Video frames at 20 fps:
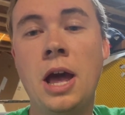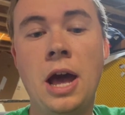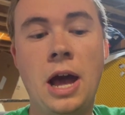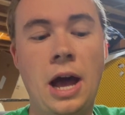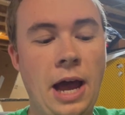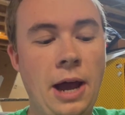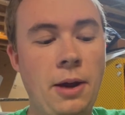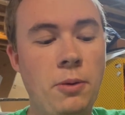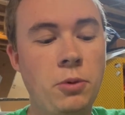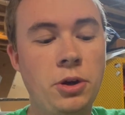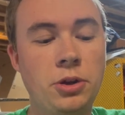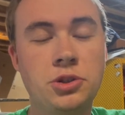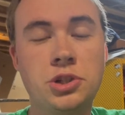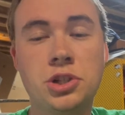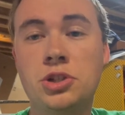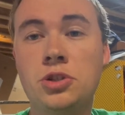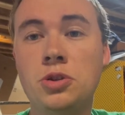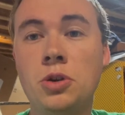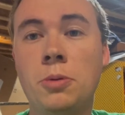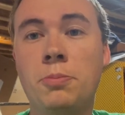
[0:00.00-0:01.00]
I will
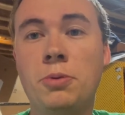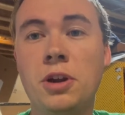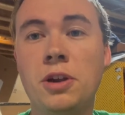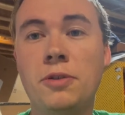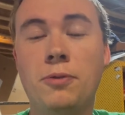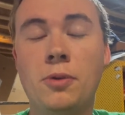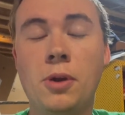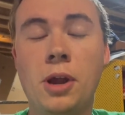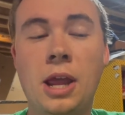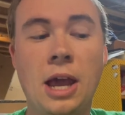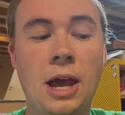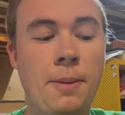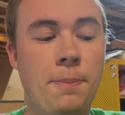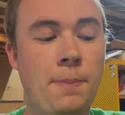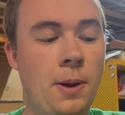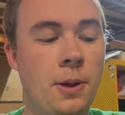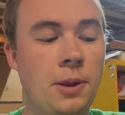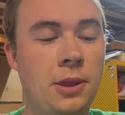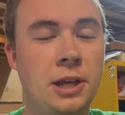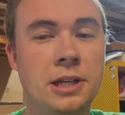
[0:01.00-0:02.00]
just do a brief recap
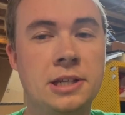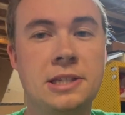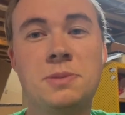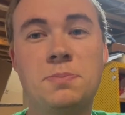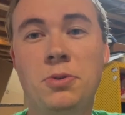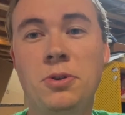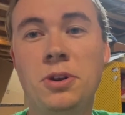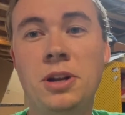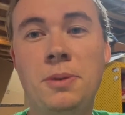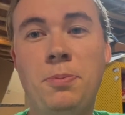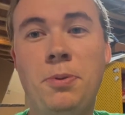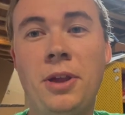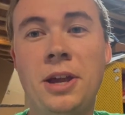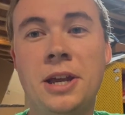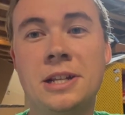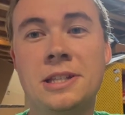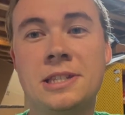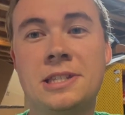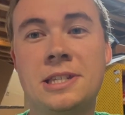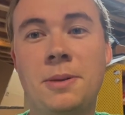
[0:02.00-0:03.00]
on this. Pretty plain
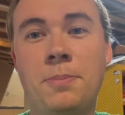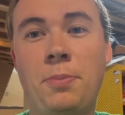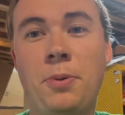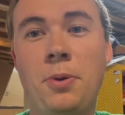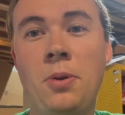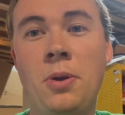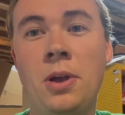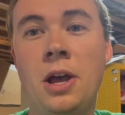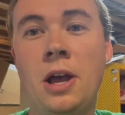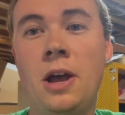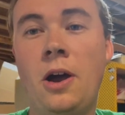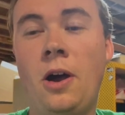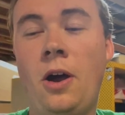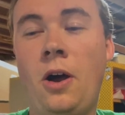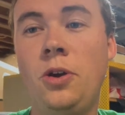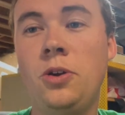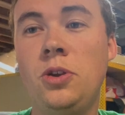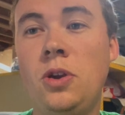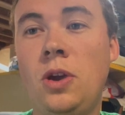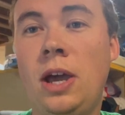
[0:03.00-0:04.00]
and simple.
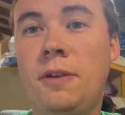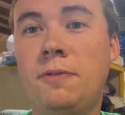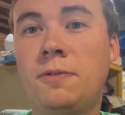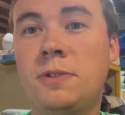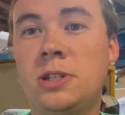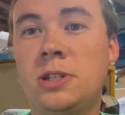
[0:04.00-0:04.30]
All you have to